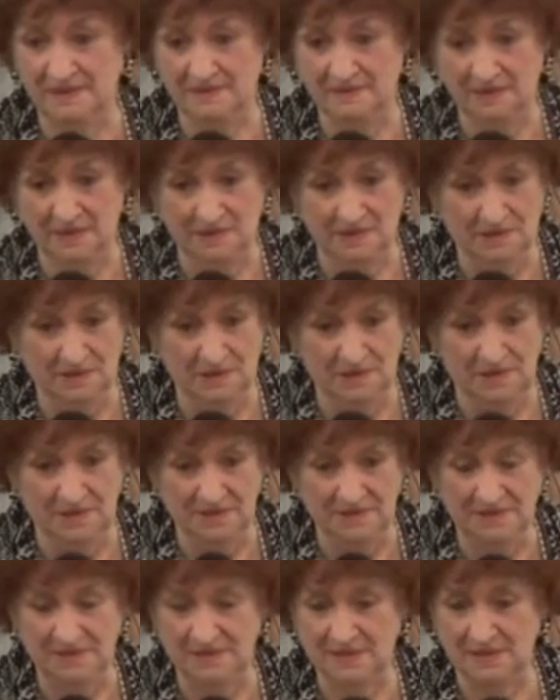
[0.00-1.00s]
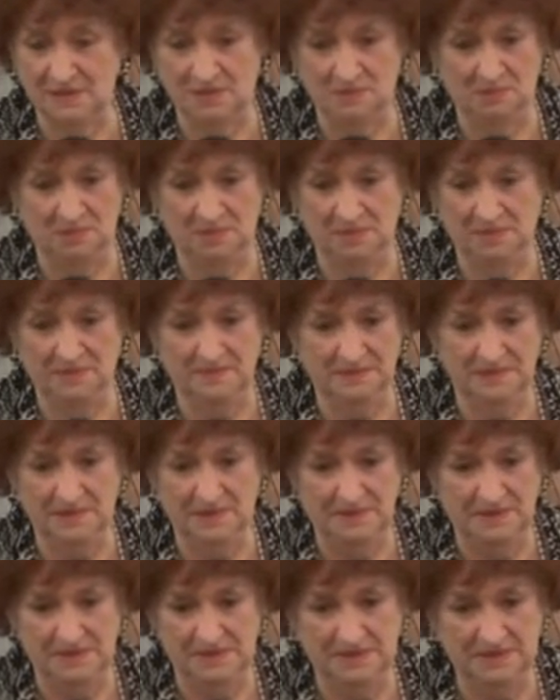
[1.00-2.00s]
of the Lord is such a
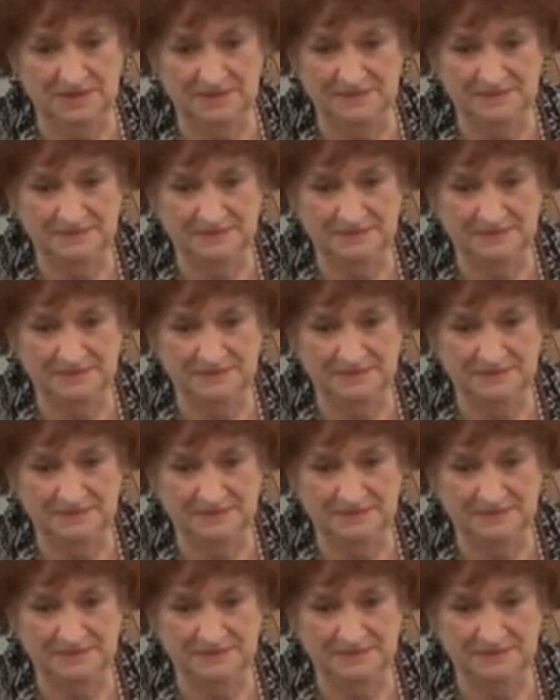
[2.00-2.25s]
privilege.